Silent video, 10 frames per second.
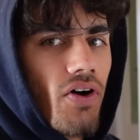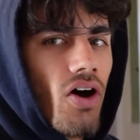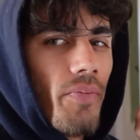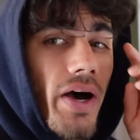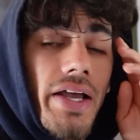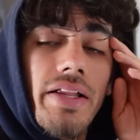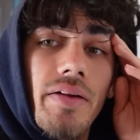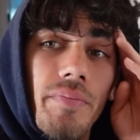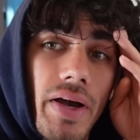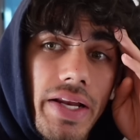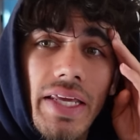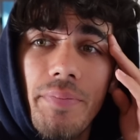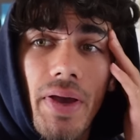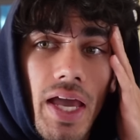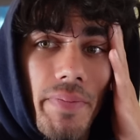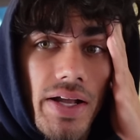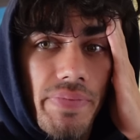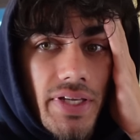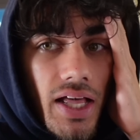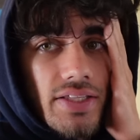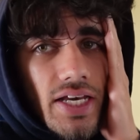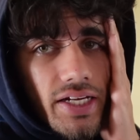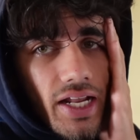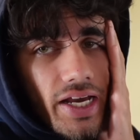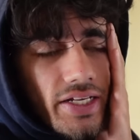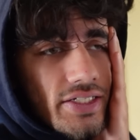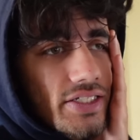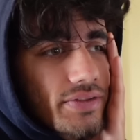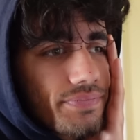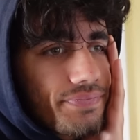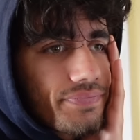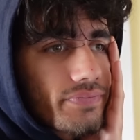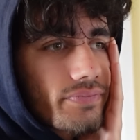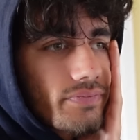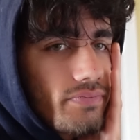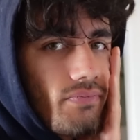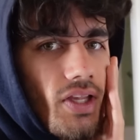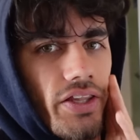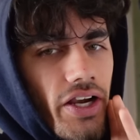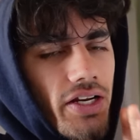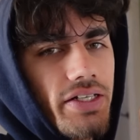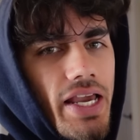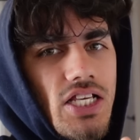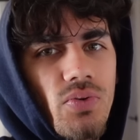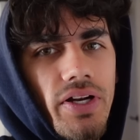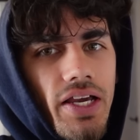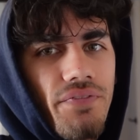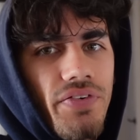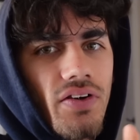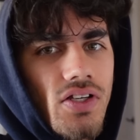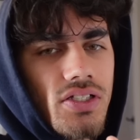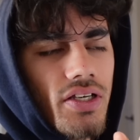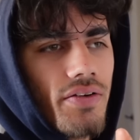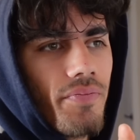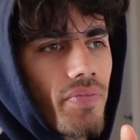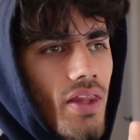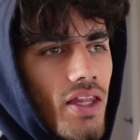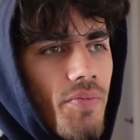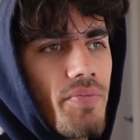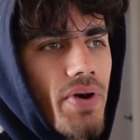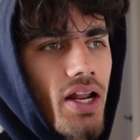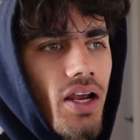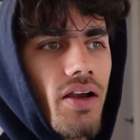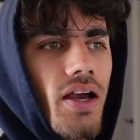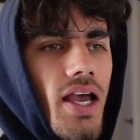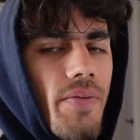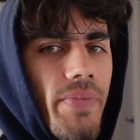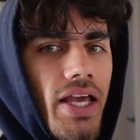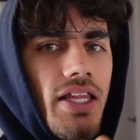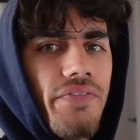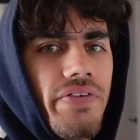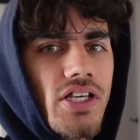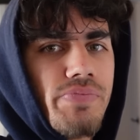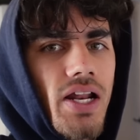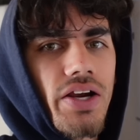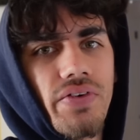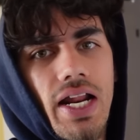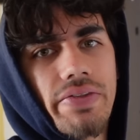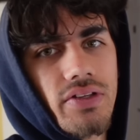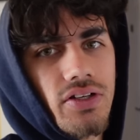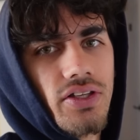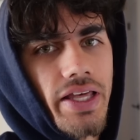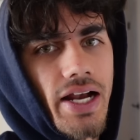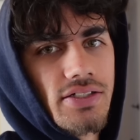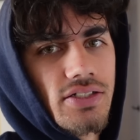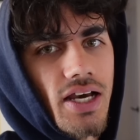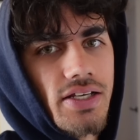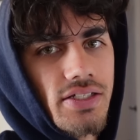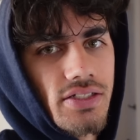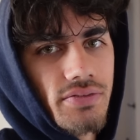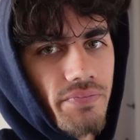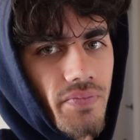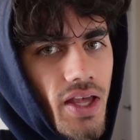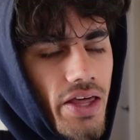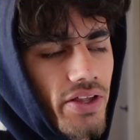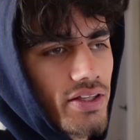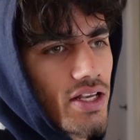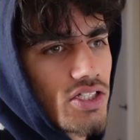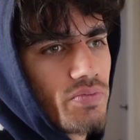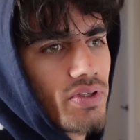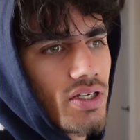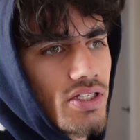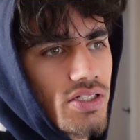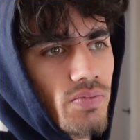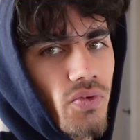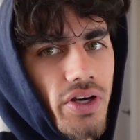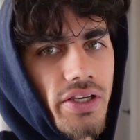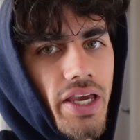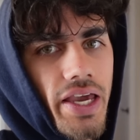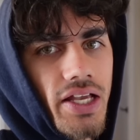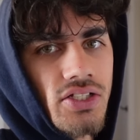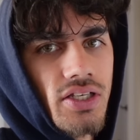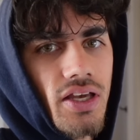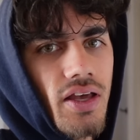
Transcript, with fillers: of all, my my knee pain, my patella tendonitis. There are days when it feels a little bit better. It mainly feels better right after doing the exercises. I think that's just because it's more engaged,